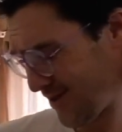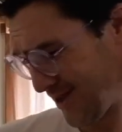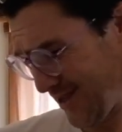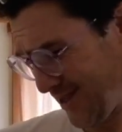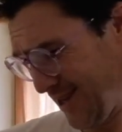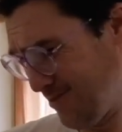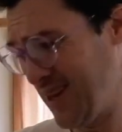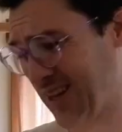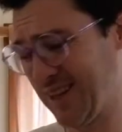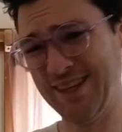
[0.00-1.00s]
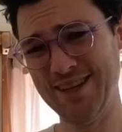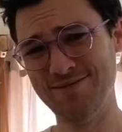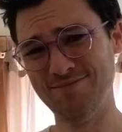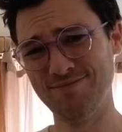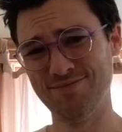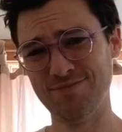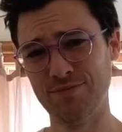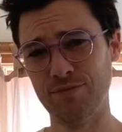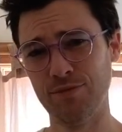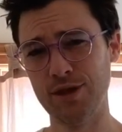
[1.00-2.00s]
seemingly
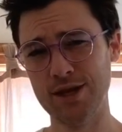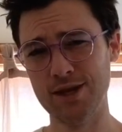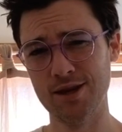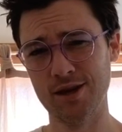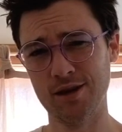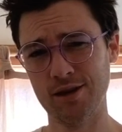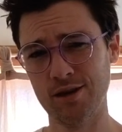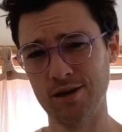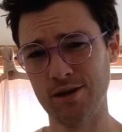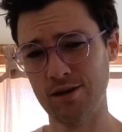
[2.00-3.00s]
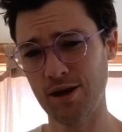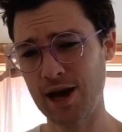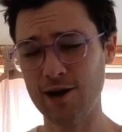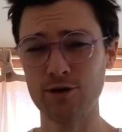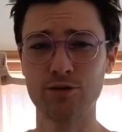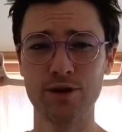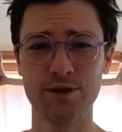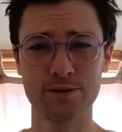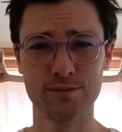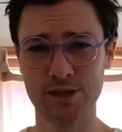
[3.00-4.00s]
the
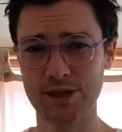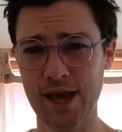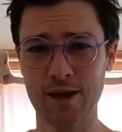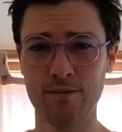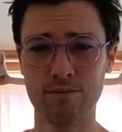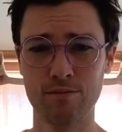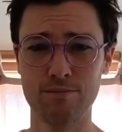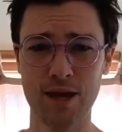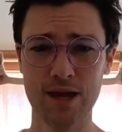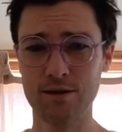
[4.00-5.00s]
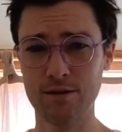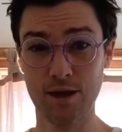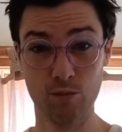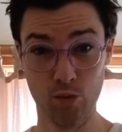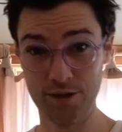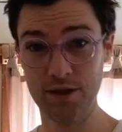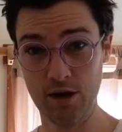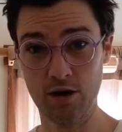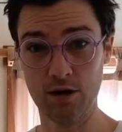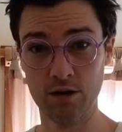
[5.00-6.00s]
algorithms that make them what they
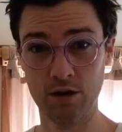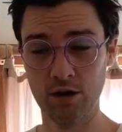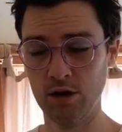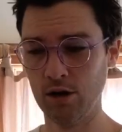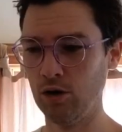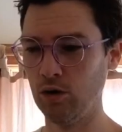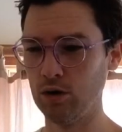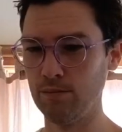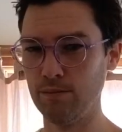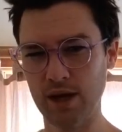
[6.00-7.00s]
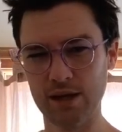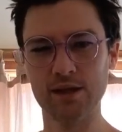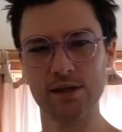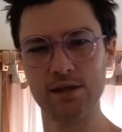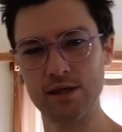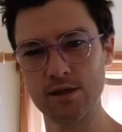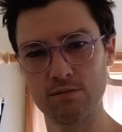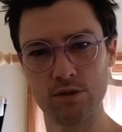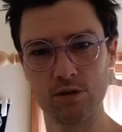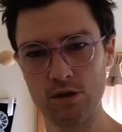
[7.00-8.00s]
are, or make the
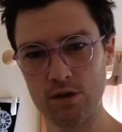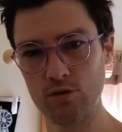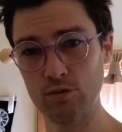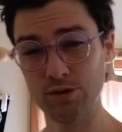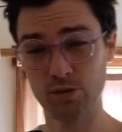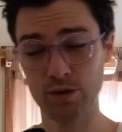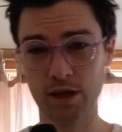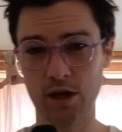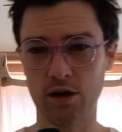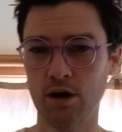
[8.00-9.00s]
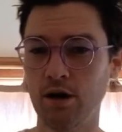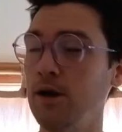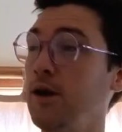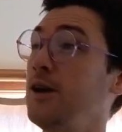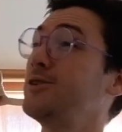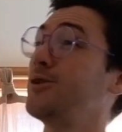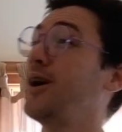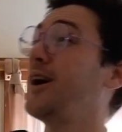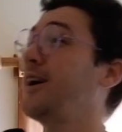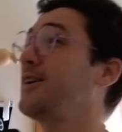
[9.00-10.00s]
systems or the tools what they are. So
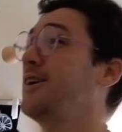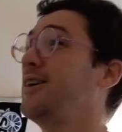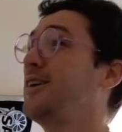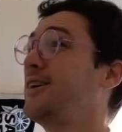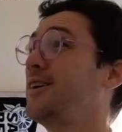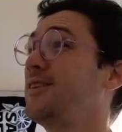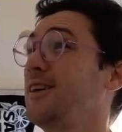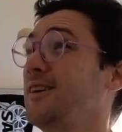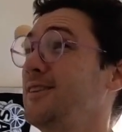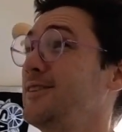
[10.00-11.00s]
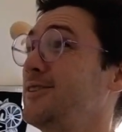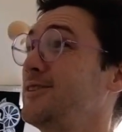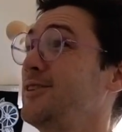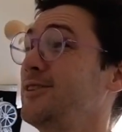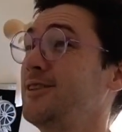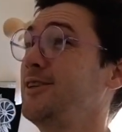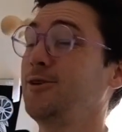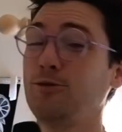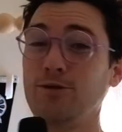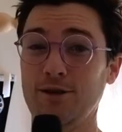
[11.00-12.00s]
I think it's just an
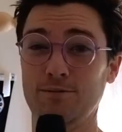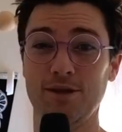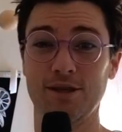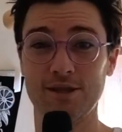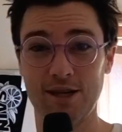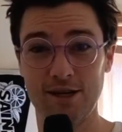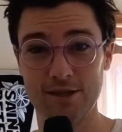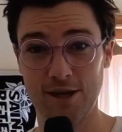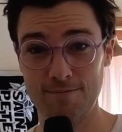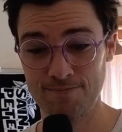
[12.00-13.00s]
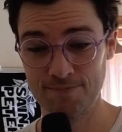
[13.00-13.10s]
incredibly exciting time